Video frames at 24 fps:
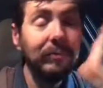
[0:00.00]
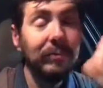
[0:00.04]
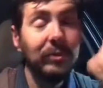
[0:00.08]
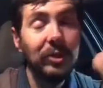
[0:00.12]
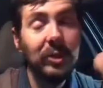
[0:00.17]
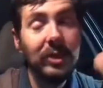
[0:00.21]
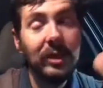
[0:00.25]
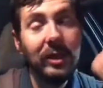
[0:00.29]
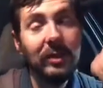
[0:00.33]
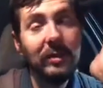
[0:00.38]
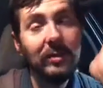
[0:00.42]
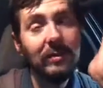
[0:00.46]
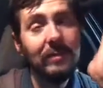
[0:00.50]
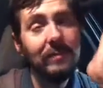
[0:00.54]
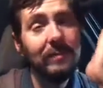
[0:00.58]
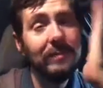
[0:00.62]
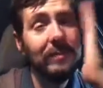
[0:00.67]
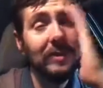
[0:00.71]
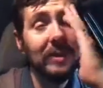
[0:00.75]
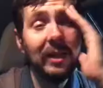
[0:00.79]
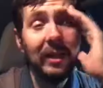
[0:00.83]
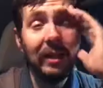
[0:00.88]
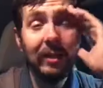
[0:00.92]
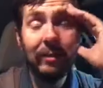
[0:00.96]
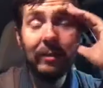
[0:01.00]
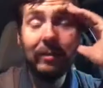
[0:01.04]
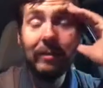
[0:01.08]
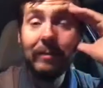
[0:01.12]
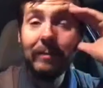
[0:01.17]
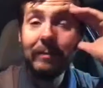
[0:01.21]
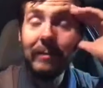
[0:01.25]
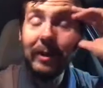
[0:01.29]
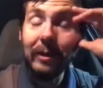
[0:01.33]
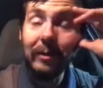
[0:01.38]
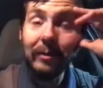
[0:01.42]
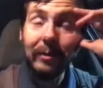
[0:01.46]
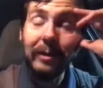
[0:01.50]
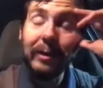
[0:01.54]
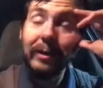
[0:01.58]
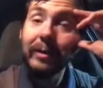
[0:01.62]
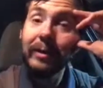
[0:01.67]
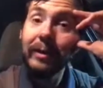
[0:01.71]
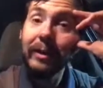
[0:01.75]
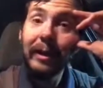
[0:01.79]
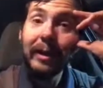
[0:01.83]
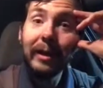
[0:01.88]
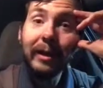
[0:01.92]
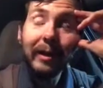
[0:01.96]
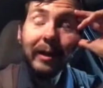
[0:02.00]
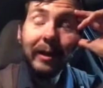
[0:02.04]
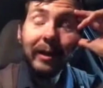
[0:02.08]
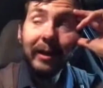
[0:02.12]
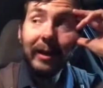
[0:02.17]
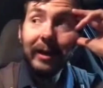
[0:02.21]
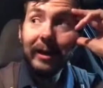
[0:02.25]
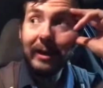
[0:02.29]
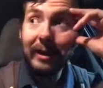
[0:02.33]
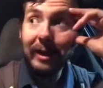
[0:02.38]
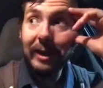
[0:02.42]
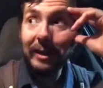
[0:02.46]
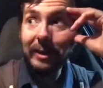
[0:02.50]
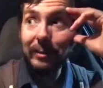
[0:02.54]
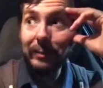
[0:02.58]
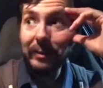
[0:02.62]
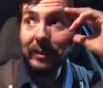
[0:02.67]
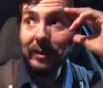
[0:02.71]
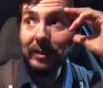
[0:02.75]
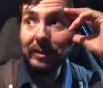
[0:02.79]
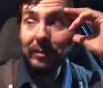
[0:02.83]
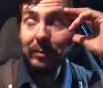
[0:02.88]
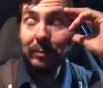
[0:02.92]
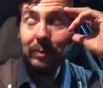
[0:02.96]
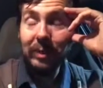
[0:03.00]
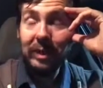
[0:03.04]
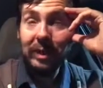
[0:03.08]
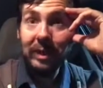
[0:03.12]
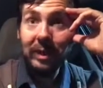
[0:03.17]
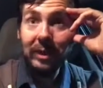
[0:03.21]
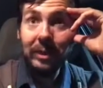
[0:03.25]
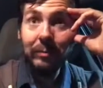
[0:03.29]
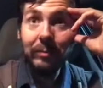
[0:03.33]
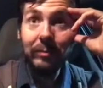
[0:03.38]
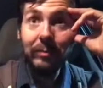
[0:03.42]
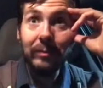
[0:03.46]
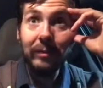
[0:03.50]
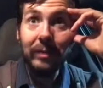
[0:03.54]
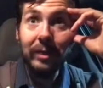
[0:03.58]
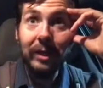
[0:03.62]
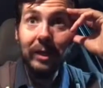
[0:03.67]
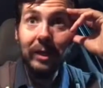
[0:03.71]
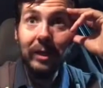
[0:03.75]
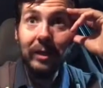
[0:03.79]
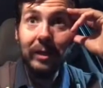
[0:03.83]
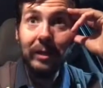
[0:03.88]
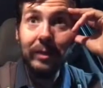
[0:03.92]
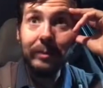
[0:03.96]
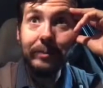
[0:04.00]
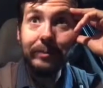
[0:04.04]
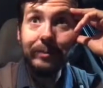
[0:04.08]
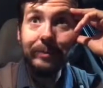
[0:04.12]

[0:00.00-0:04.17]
she gets scared here and there, and has become the